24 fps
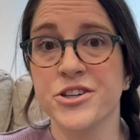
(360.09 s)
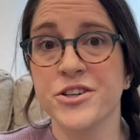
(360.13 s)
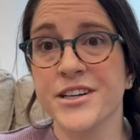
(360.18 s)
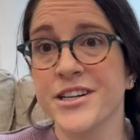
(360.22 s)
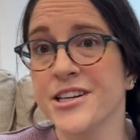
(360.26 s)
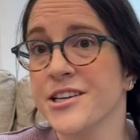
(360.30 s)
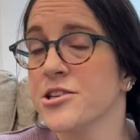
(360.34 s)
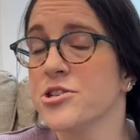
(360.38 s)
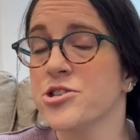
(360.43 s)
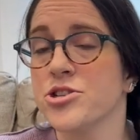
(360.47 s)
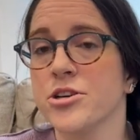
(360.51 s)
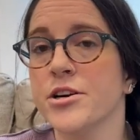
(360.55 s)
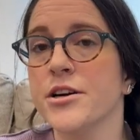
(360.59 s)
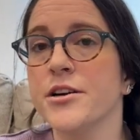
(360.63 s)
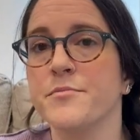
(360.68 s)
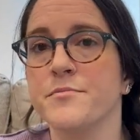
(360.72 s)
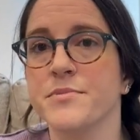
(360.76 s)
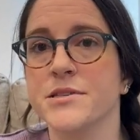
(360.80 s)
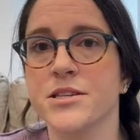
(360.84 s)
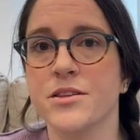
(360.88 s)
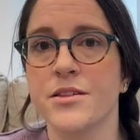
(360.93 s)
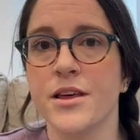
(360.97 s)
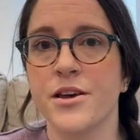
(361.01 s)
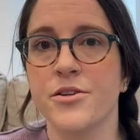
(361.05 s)
in your trip
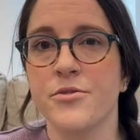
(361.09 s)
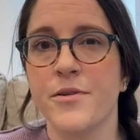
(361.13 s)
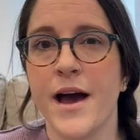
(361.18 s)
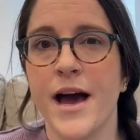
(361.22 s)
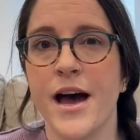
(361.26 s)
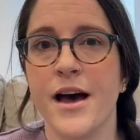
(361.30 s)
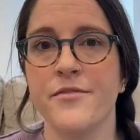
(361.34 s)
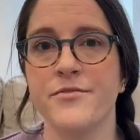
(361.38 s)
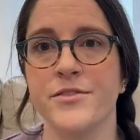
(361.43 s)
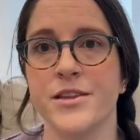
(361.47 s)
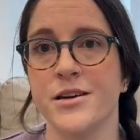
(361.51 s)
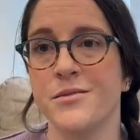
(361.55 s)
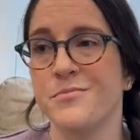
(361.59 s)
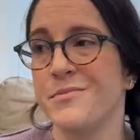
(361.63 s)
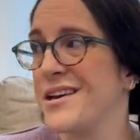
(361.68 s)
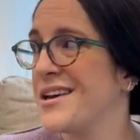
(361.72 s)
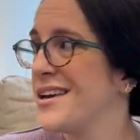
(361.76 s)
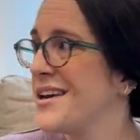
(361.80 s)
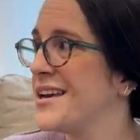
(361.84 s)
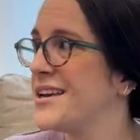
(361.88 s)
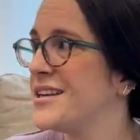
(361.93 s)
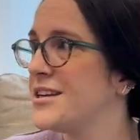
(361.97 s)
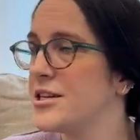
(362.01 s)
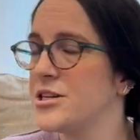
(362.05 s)
so that you have them
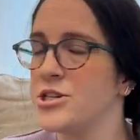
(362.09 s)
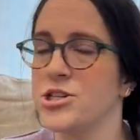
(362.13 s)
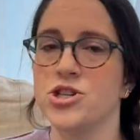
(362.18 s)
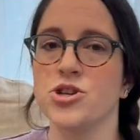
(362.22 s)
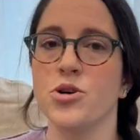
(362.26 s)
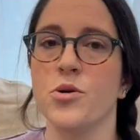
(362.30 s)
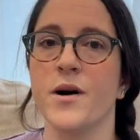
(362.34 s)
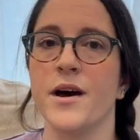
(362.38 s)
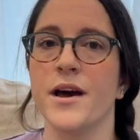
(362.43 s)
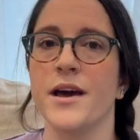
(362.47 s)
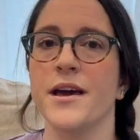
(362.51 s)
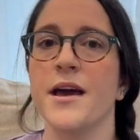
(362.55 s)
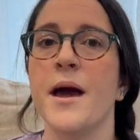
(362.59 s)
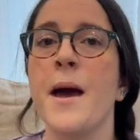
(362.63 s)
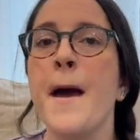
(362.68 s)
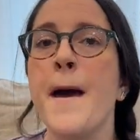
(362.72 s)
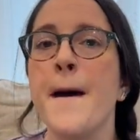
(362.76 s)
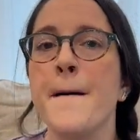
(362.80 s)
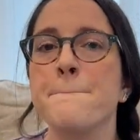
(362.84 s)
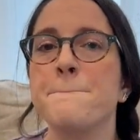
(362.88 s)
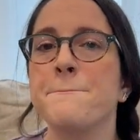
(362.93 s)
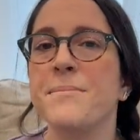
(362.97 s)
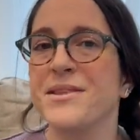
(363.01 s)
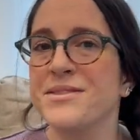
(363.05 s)
and enjoy.
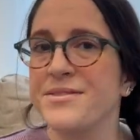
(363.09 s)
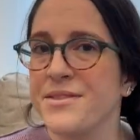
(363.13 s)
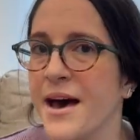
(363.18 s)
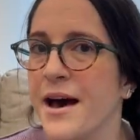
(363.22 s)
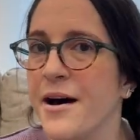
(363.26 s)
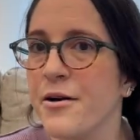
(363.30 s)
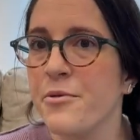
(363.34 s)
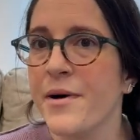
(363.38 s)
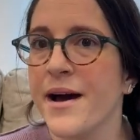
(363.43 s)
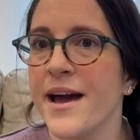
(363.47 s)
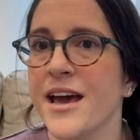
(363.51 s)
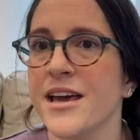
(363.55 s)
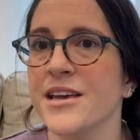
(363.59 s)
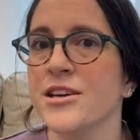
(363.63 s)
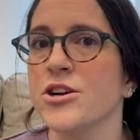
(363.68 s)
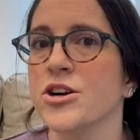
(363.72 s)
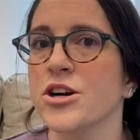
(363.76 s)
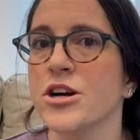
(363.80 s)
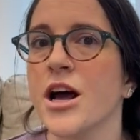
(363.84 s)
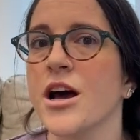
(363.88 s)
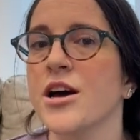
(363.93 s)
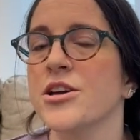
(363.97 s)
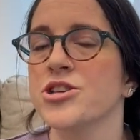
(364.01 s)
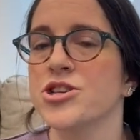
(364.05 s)
But that way you're
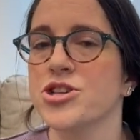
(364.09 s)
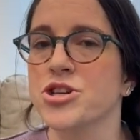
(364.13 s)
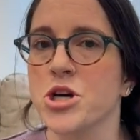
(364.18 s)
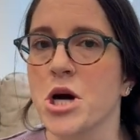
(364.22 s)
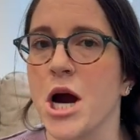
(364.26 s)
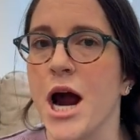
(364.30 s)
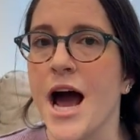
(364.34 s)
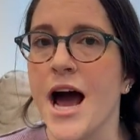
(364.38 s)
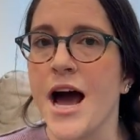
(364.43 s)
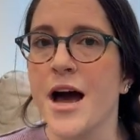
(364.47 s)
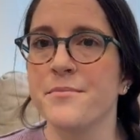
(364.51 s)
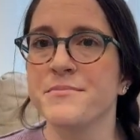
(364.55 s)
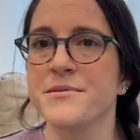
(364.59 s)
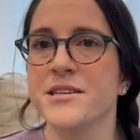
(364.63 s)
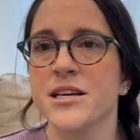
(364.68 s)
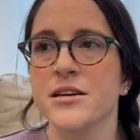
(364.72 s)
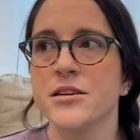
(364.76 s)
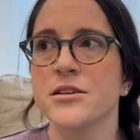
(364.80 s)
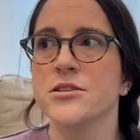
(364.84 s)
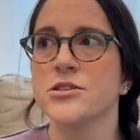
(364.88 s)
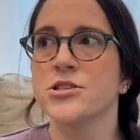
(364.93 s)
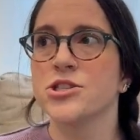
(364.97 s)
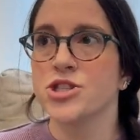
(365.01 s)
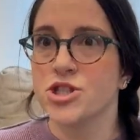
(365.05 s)
not trapped,
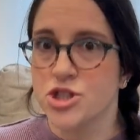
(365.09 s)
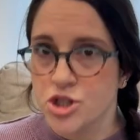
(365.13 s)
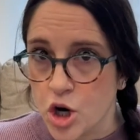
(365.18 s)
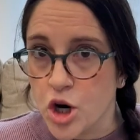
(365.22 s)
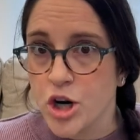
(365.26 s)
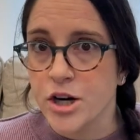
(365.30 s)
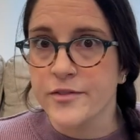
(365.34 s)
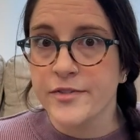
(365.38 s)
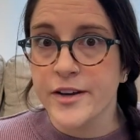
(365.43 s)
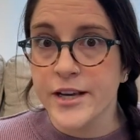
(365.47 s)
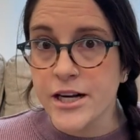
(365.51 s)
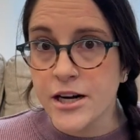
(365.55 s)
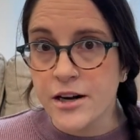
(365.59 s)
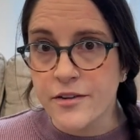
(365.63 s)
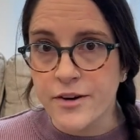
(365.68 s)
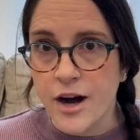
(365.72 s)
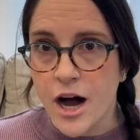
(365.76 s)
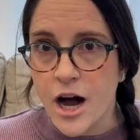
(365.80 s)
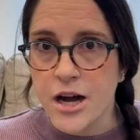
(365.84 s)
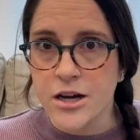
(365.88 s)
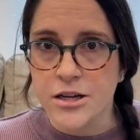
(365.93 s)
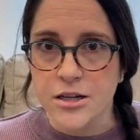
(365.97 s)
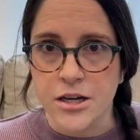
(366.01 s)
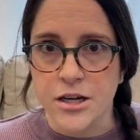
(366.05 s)
starving of
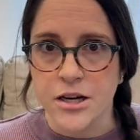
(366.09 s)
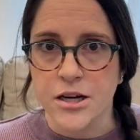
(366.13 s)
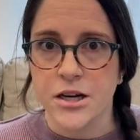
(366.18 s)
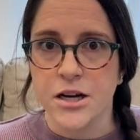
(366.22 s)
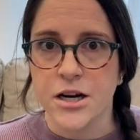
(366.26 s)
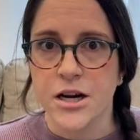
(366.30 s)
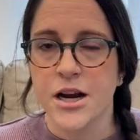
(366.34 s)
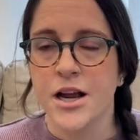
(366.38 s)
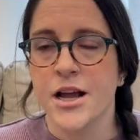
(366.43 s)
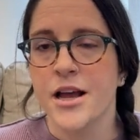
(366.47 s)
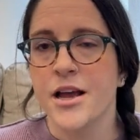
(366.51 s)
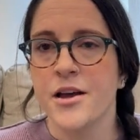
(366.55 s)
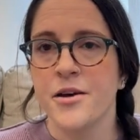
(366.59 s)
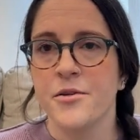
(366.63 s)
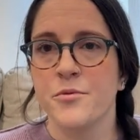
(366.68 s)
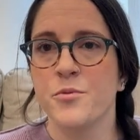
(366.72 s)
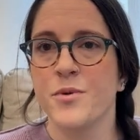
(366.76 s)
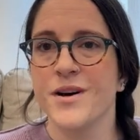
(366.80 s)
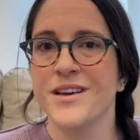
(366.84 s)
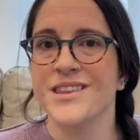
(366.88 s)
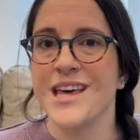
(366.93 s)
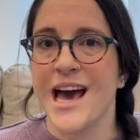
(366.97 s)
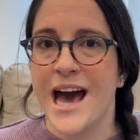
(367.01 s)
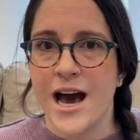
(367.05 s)
hunger
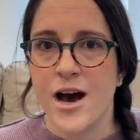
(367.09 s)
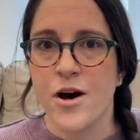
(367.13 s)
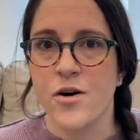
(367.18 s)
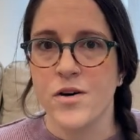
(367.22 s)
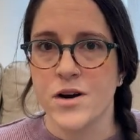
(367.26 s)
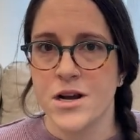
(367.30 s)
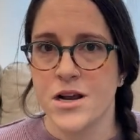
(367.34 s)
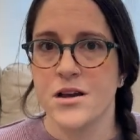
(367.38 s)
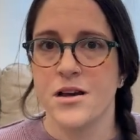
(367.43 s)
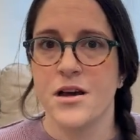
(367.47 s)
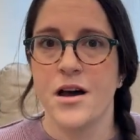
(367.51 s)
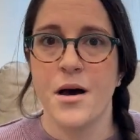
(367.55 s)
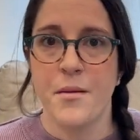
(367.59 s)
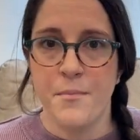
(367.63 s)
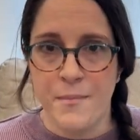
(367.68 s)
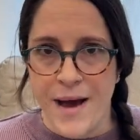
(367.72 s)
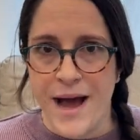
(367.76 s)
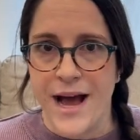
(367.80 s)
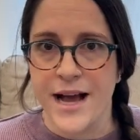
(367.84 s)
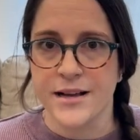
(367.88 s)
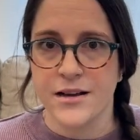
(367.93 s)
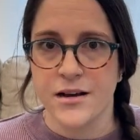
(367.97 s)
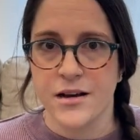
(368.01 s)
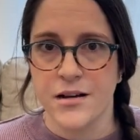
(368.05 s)
without a
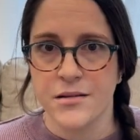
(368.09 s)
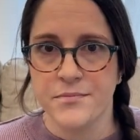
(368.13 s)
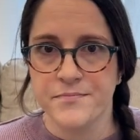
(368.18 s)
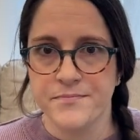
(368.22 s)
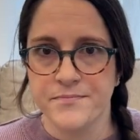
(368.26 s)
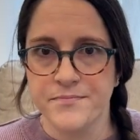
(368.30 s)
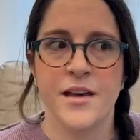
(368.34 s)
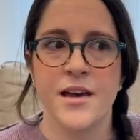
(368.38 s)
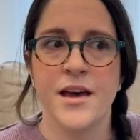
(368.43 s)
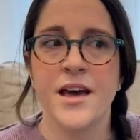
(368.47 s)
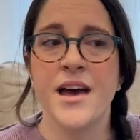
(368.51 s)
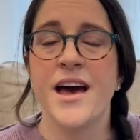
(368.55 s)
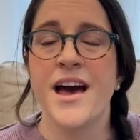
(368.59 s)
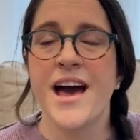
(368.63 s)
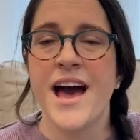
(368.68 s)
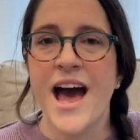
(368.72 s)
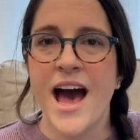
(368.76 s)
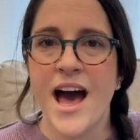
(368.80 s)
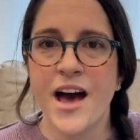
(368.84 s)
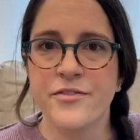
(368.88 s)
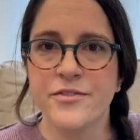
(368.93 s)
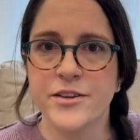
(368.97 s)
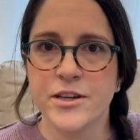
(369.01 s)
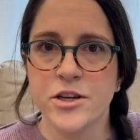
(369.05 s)
backup.
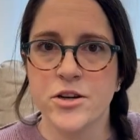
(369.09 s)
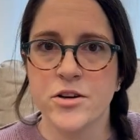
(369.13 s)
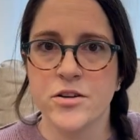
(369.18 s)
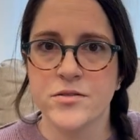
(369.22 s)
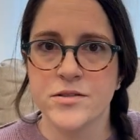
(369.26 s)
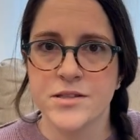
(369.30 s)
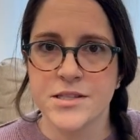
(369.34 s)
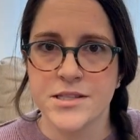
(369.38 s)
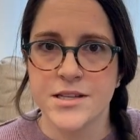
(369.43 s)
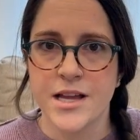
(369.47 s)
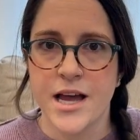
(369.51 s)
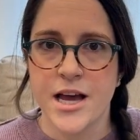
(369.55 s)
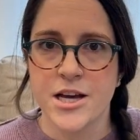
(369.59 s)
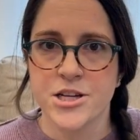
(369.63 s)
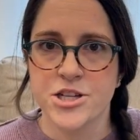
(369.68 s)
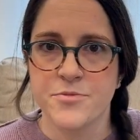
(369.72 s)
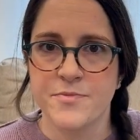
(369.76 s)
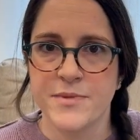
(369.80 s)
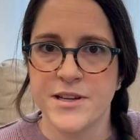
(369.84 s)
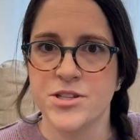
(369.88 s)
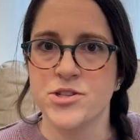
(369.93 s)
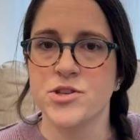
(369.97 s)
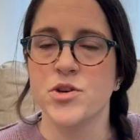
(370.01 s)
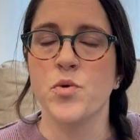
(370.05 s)
Having your own stash
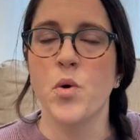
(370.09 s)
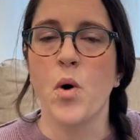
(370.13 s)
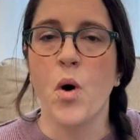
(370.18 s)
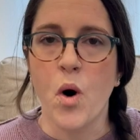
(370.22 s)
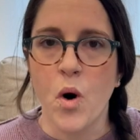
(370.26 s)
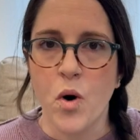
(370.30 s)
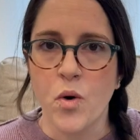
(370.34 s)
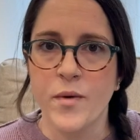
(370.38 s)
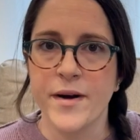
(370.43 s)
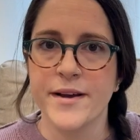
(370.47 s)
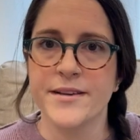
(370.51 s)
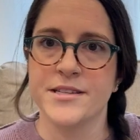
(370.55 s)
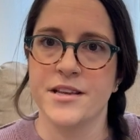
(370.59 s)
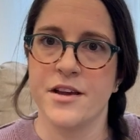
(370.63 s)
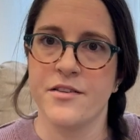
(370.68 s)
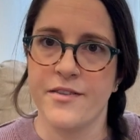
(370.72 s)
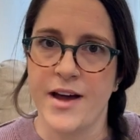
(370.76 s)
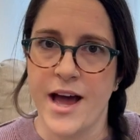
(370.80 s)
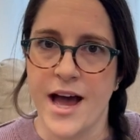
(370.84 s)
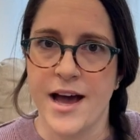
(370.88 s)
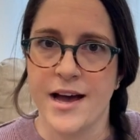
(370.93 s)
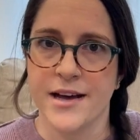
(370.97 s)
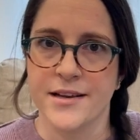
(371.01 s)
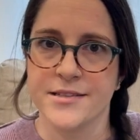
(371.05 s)
means you always have
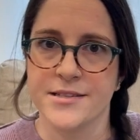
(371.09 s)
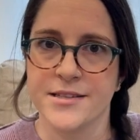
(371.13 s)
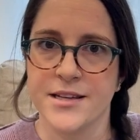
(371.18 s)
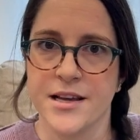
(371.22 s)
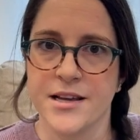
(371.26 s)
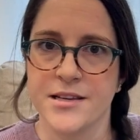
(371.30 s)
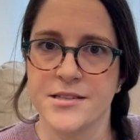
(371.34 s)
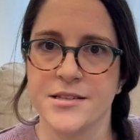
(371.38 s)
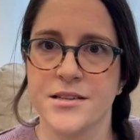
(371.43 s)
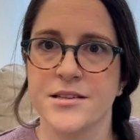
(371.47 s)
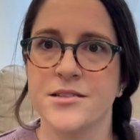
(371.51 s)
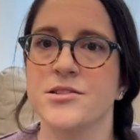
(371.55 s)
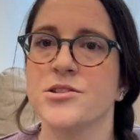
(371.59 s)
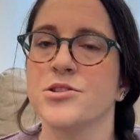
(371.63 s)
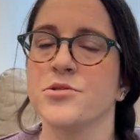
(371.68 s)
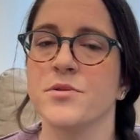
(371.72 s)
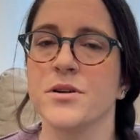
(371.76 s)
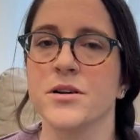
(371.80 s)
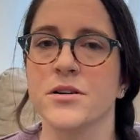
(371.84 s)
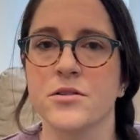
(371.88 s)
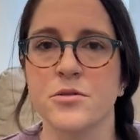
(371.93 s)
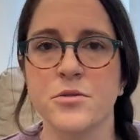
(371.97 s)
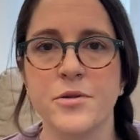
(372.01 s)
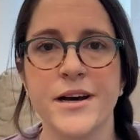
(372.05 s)
access to a
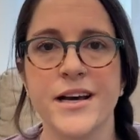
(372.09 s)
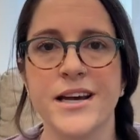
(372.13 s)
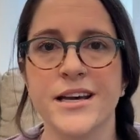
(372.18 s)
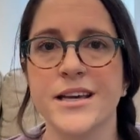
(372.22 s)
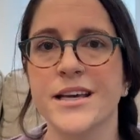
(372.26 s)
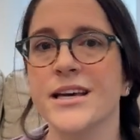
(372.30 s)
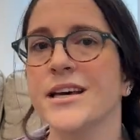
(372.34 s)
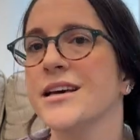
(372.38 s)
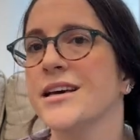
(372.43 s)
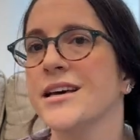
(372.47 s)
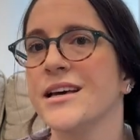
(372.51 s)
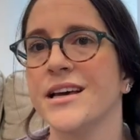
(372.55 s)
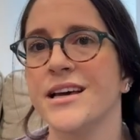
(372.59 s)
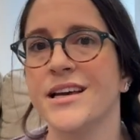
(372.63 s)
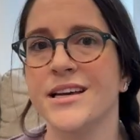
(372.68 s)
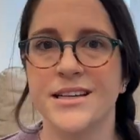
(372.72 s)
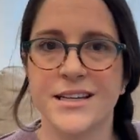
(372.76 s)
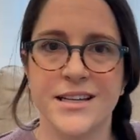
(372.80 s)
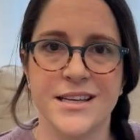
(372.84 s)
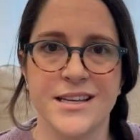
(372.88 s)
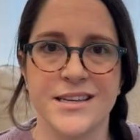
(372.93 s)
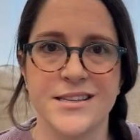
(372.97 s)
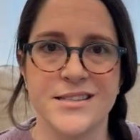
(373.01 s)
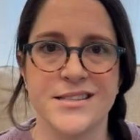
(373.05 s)
quick and
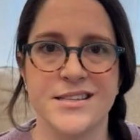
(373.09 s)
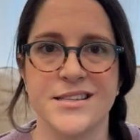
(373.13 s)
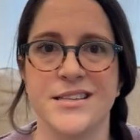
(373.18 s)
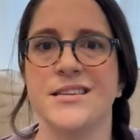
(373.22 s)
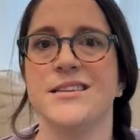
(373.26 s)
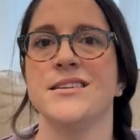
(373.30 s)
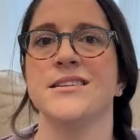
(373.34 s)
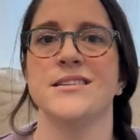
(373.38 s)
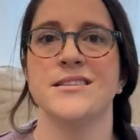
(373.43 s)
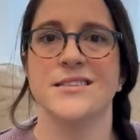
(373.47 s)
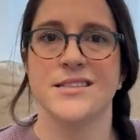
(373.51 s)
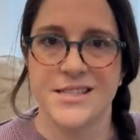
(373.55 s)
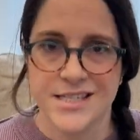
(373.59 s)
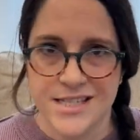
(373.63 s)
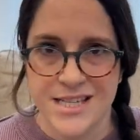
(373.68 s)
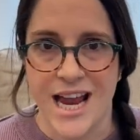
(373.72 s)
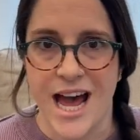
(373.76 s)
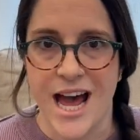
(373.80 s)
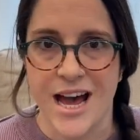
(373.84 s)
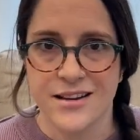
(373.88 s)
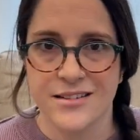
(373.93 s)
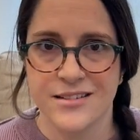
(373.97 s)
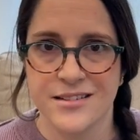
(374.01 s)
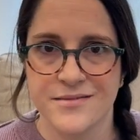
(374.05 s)
easy
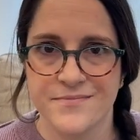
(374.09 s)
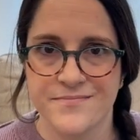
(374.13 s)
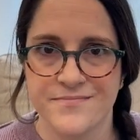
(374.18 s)
snack.